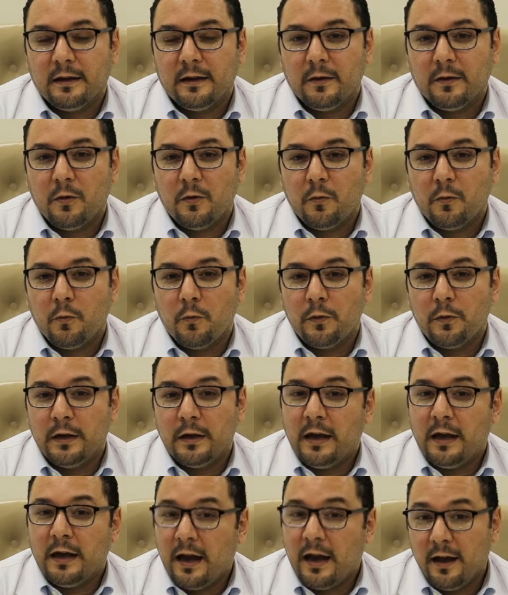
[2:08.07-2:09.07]

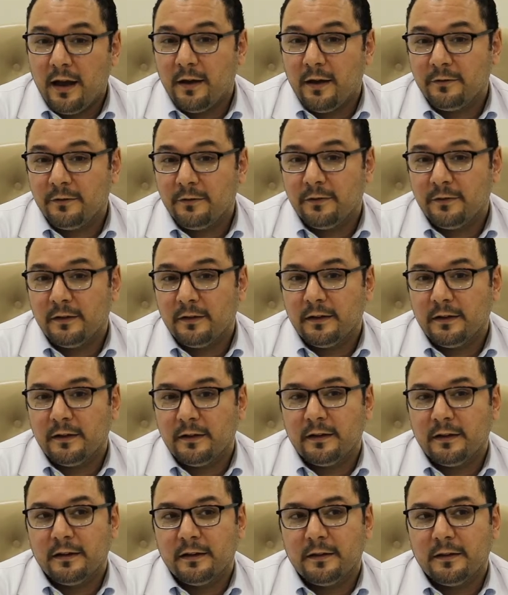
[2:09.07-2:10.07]
We have
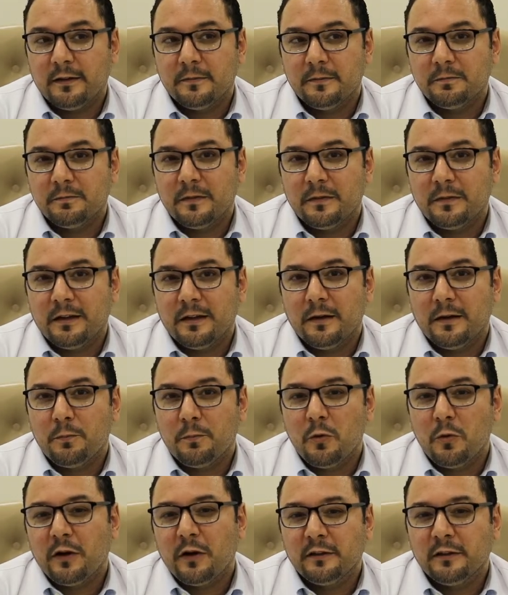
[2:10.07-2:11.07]
a
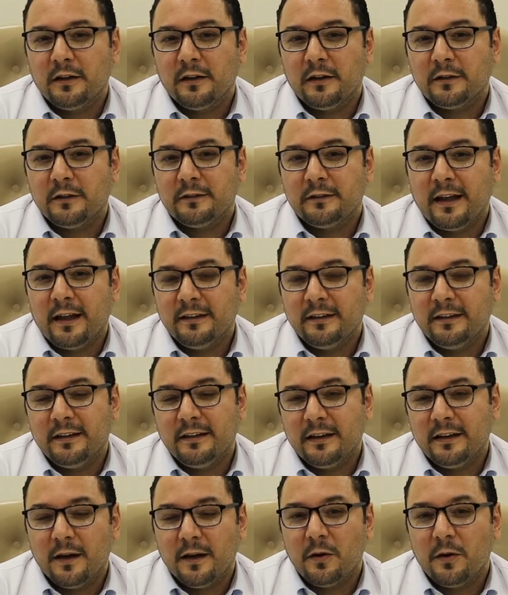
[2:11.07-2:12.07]
poor
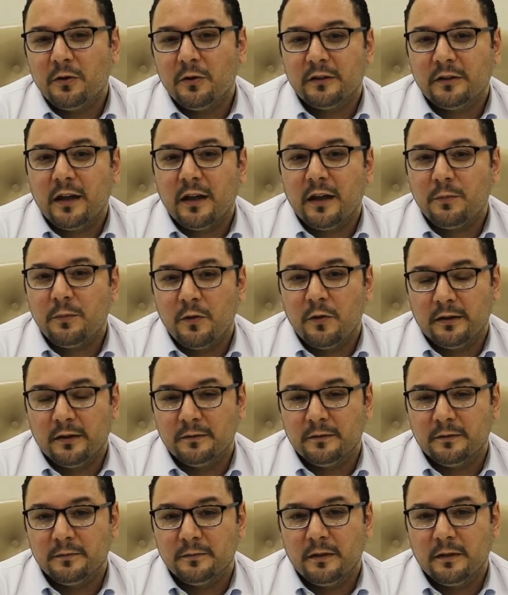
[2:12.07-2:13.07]
understanding about type
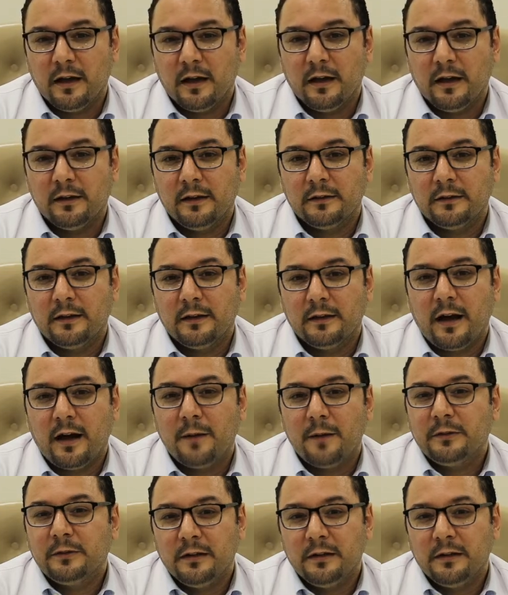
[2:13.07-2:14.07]
1, and
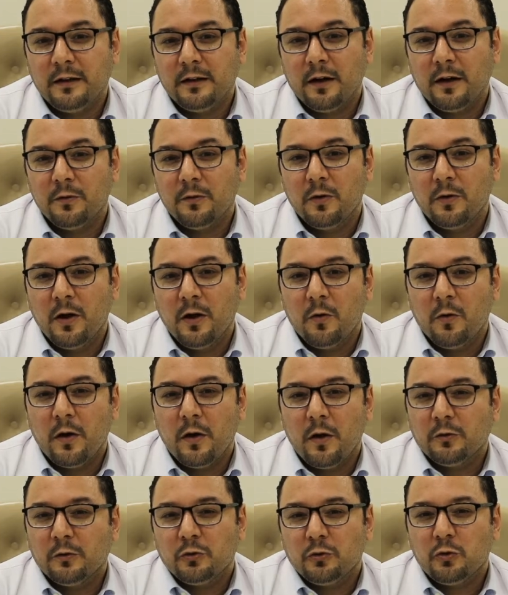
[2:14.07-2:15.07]
up till now we
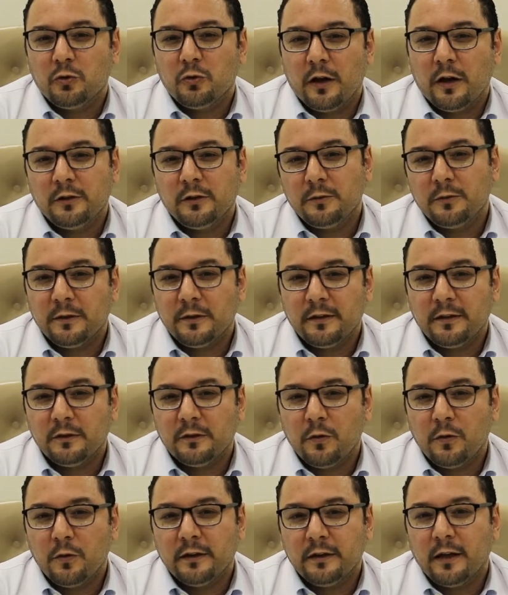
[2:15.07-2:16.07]
are not sure 100%
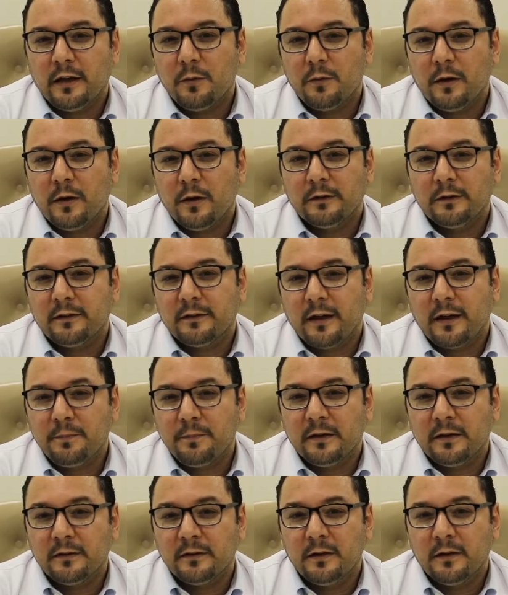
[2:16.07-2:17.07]
why type 1 does
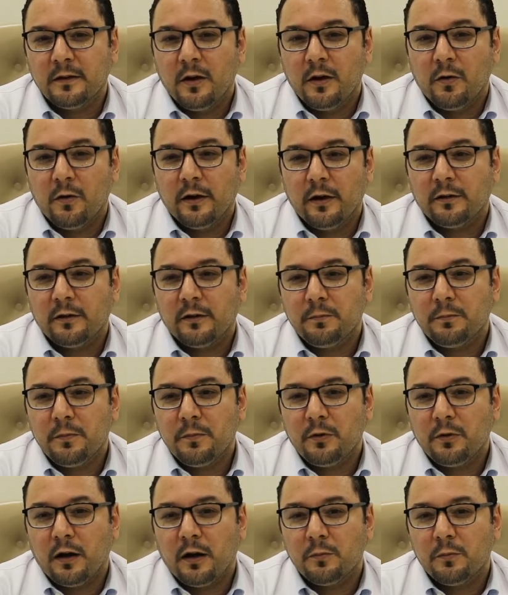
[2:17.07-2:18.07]
happen, why some
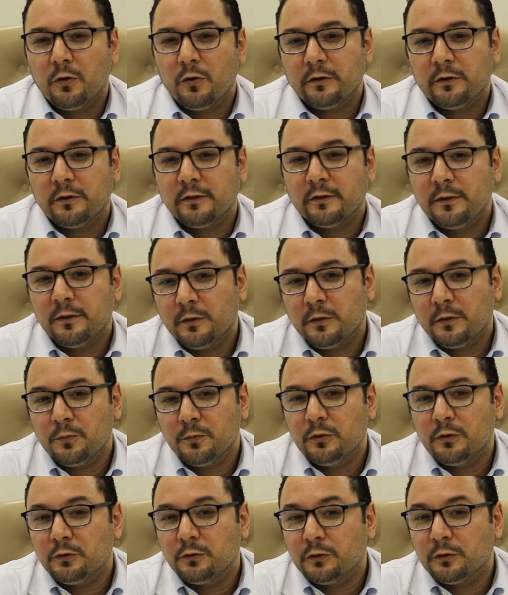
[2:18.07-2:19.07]
people are more
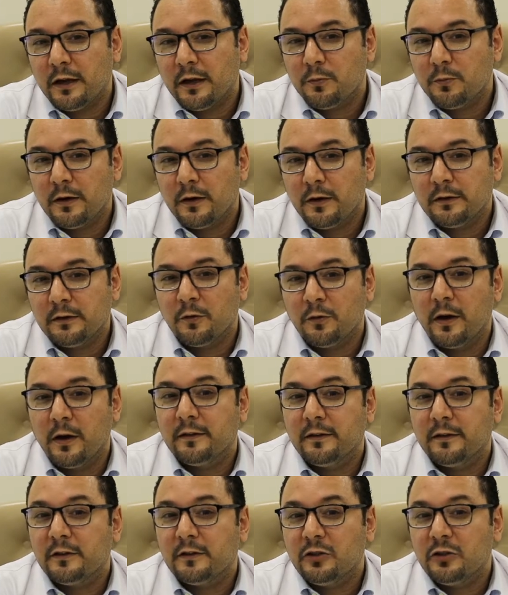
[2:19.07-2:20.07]
susceptible to type 1, why
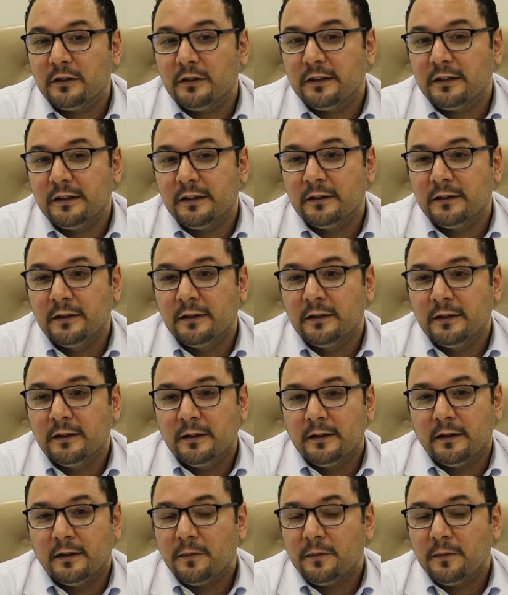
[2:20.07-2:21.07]
the children
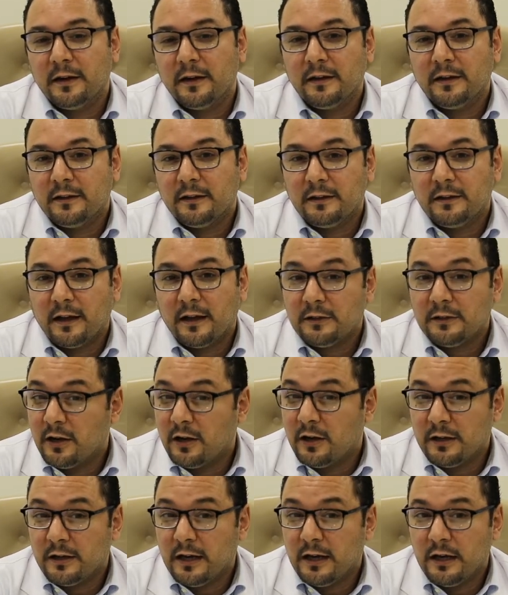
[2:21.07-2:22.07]
they might get it at
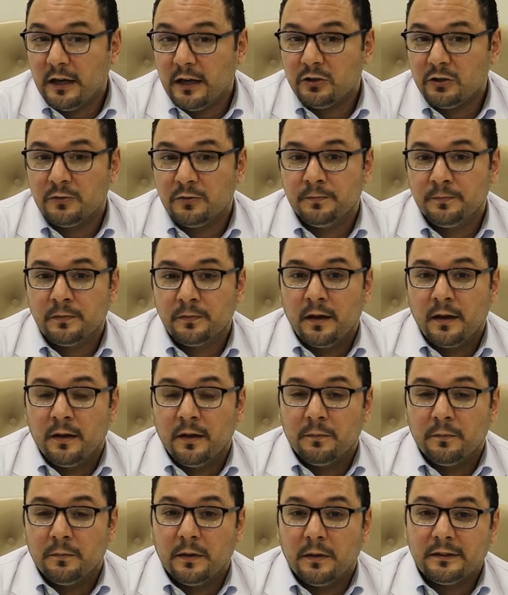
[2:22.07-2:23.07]
young age.
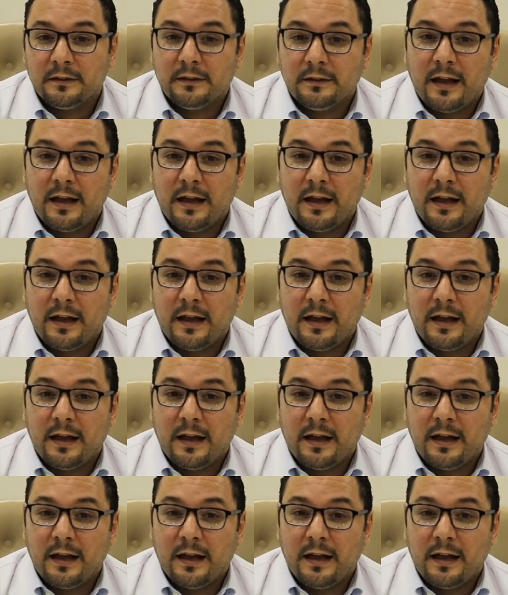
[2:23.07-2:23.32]
But